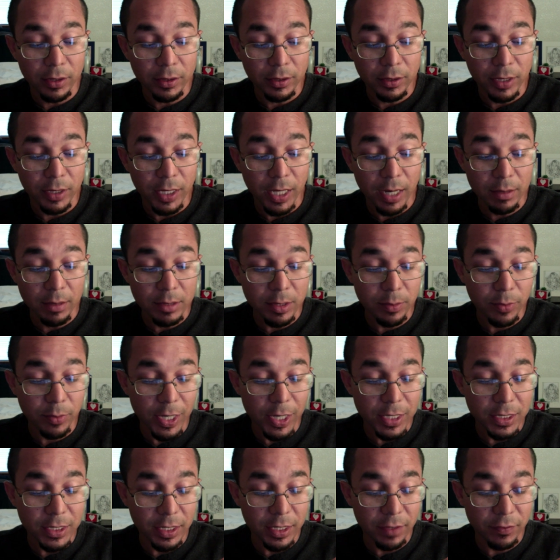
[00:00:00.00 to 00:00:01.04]
And I'm surprised
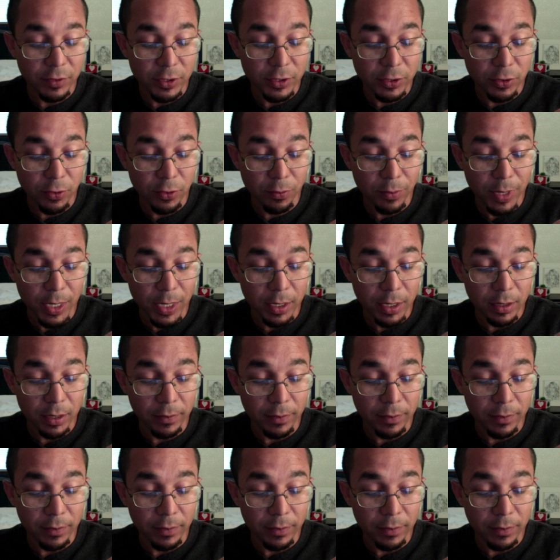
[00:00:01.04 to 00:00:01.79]
they give you so many.